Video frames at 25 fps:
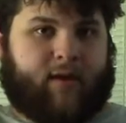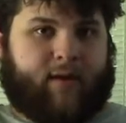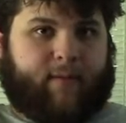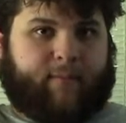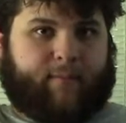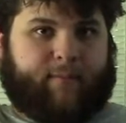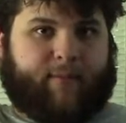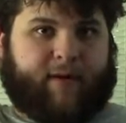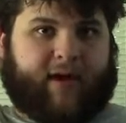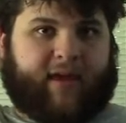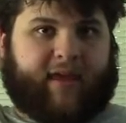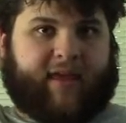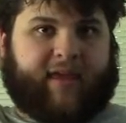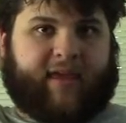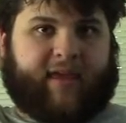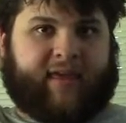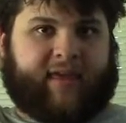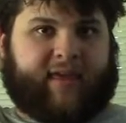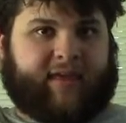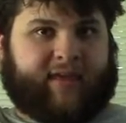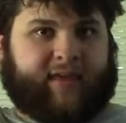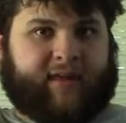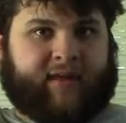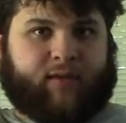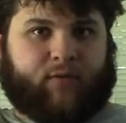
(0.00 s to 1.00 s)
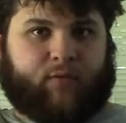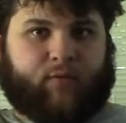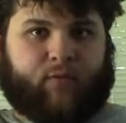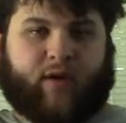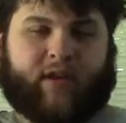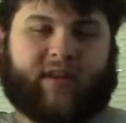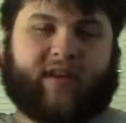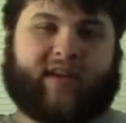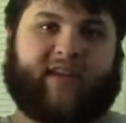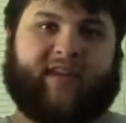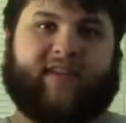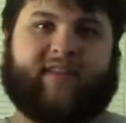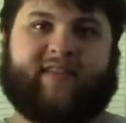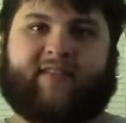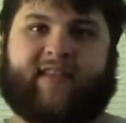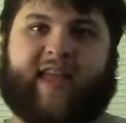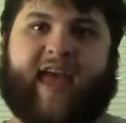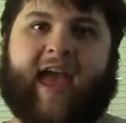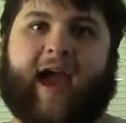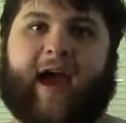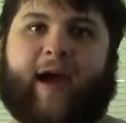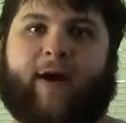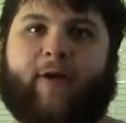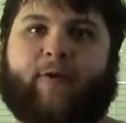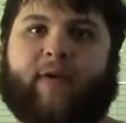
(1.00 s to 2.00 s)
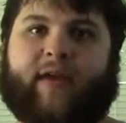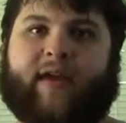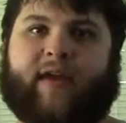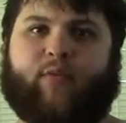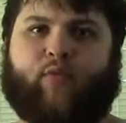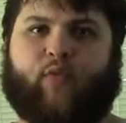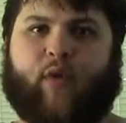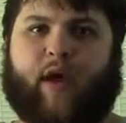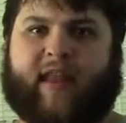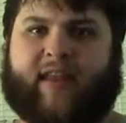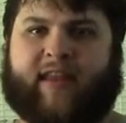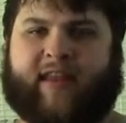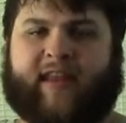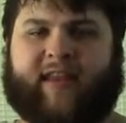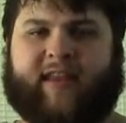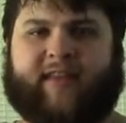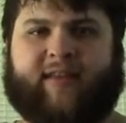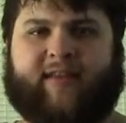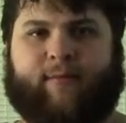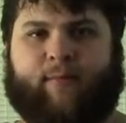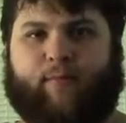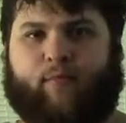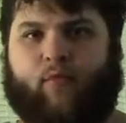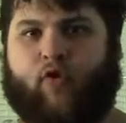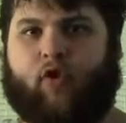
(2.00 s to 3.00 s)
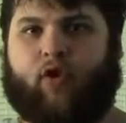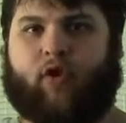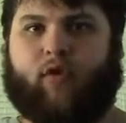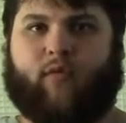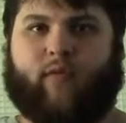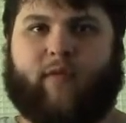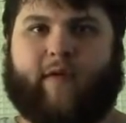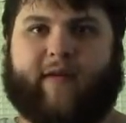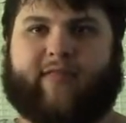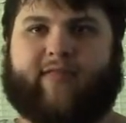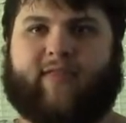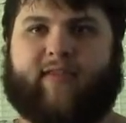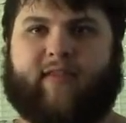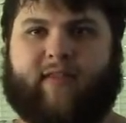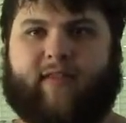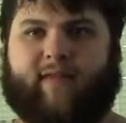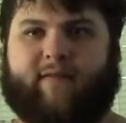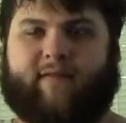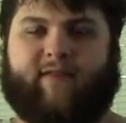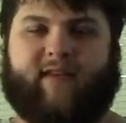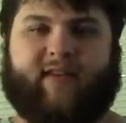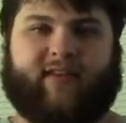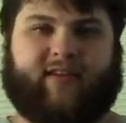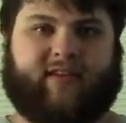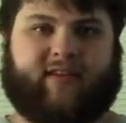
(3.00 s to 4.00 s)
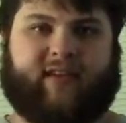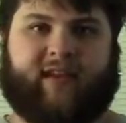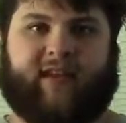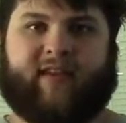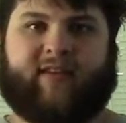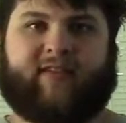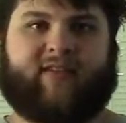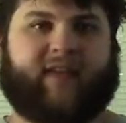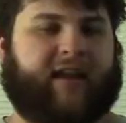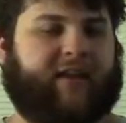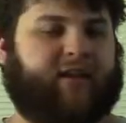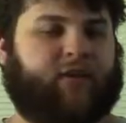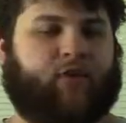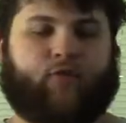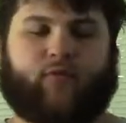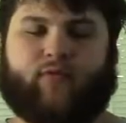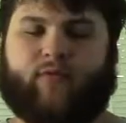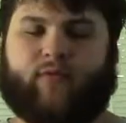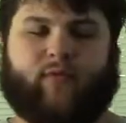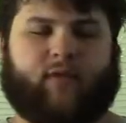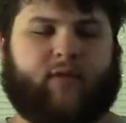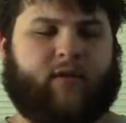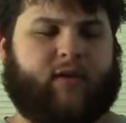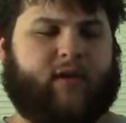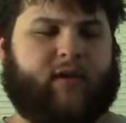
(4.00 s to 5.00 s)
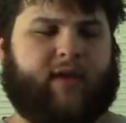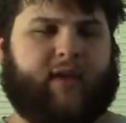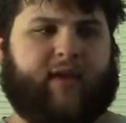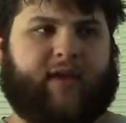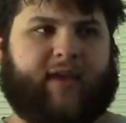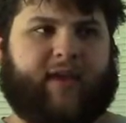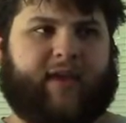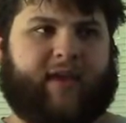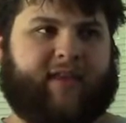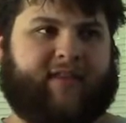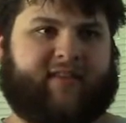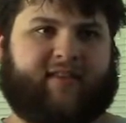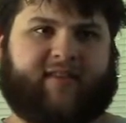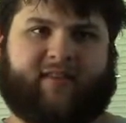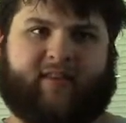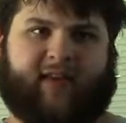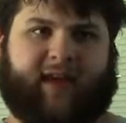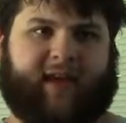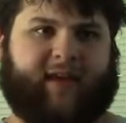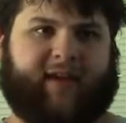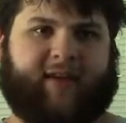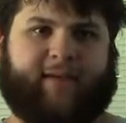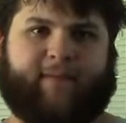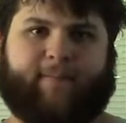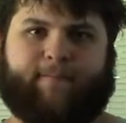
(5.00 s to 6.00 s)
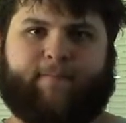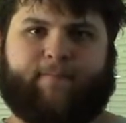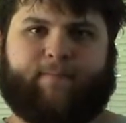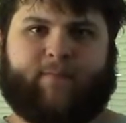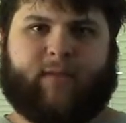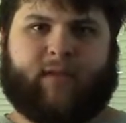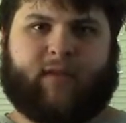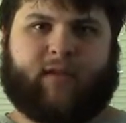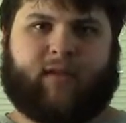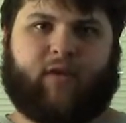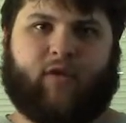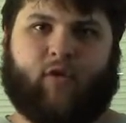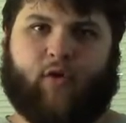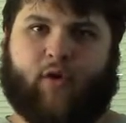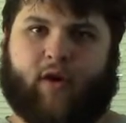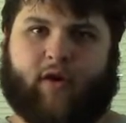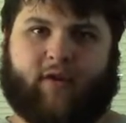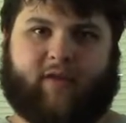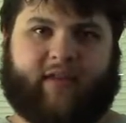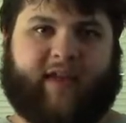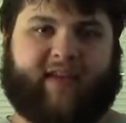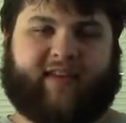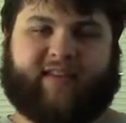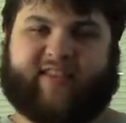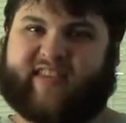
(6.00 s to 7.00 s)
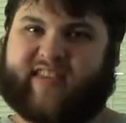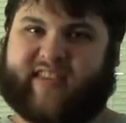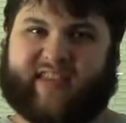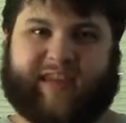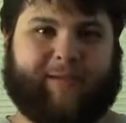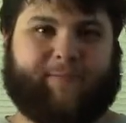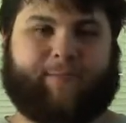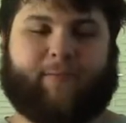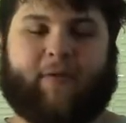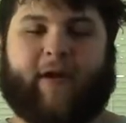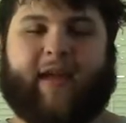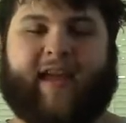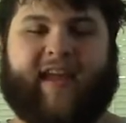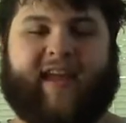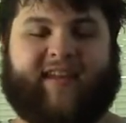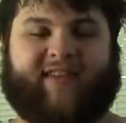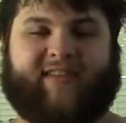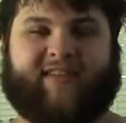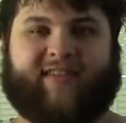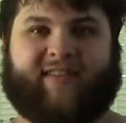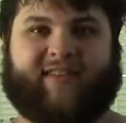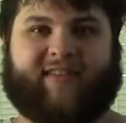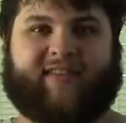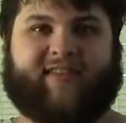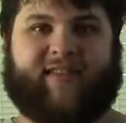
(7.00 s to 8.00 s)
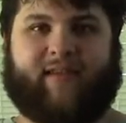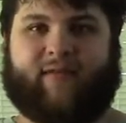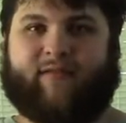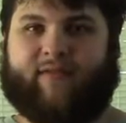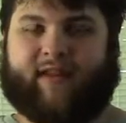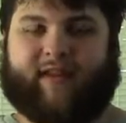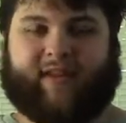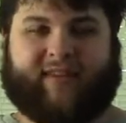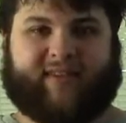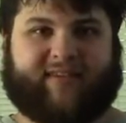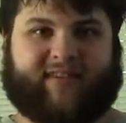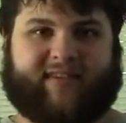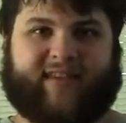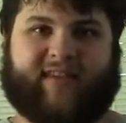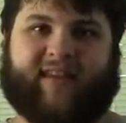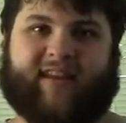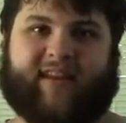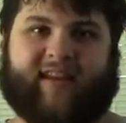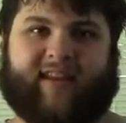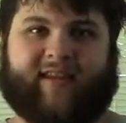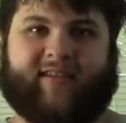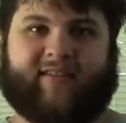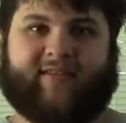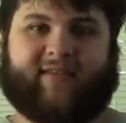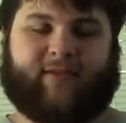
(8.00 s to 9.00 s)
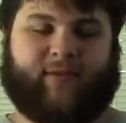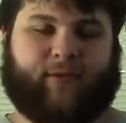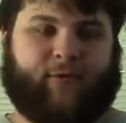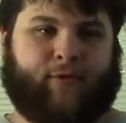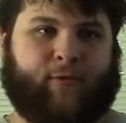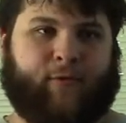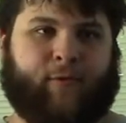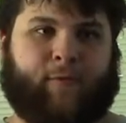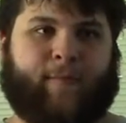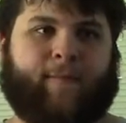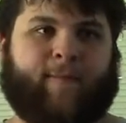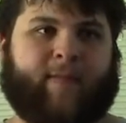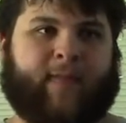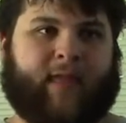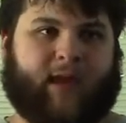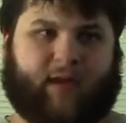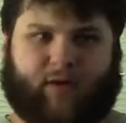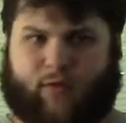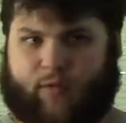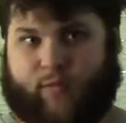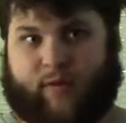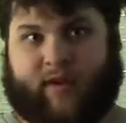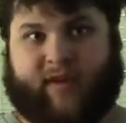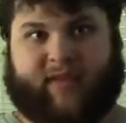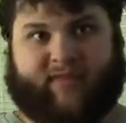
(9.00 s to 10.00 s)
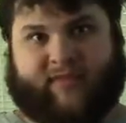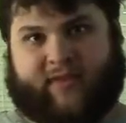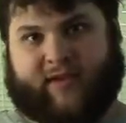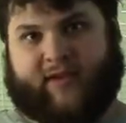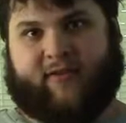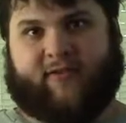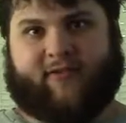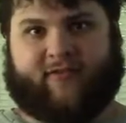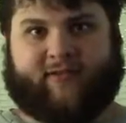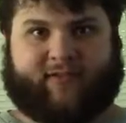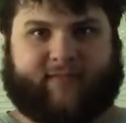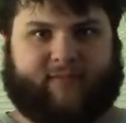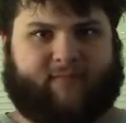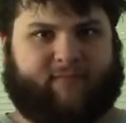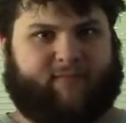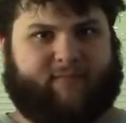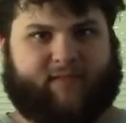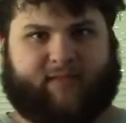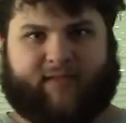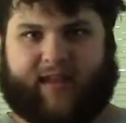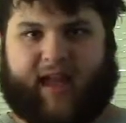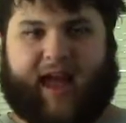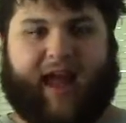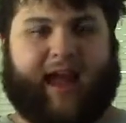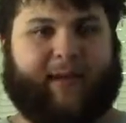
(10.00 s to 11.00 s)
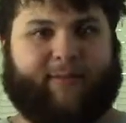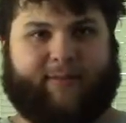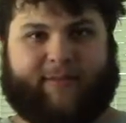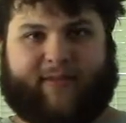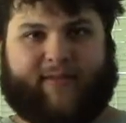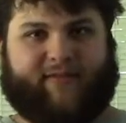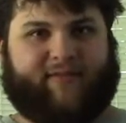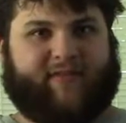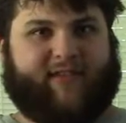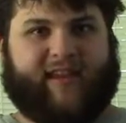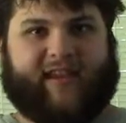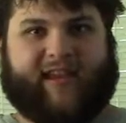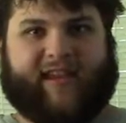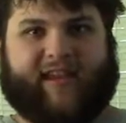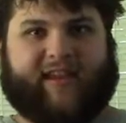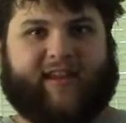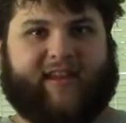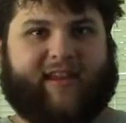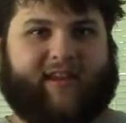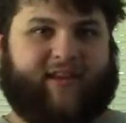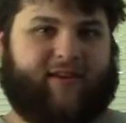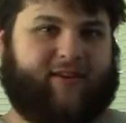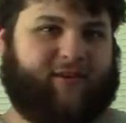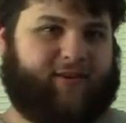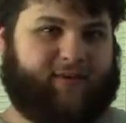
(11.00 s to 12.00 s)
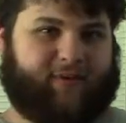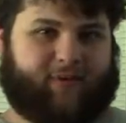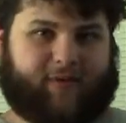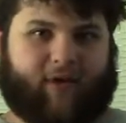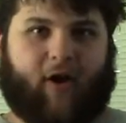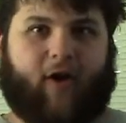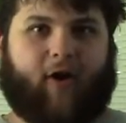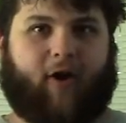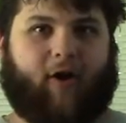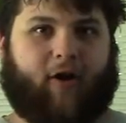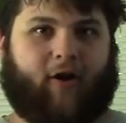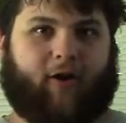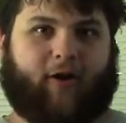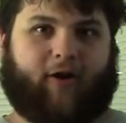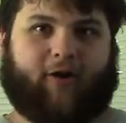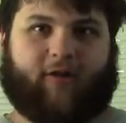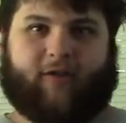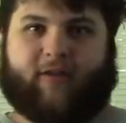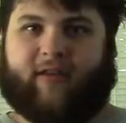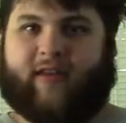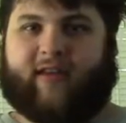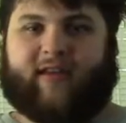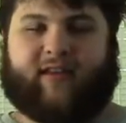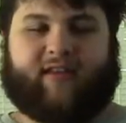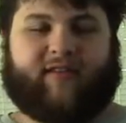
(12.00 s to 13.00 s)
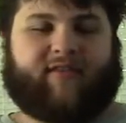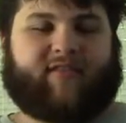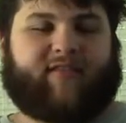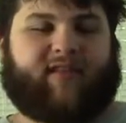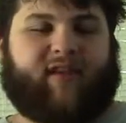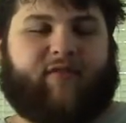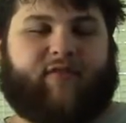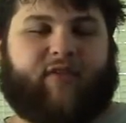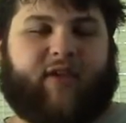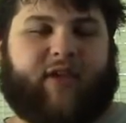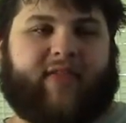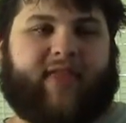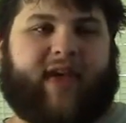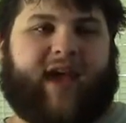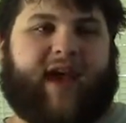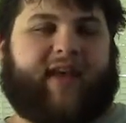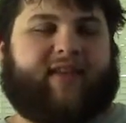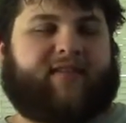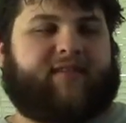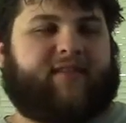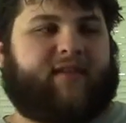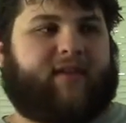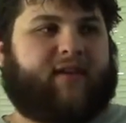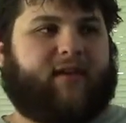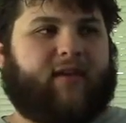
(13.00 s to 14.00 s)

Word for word: But in what it is now, it went into more of what the division is. I don't. It's like you are like sleeper agents living in cities who, when there's times of need, you're called and stuff like that.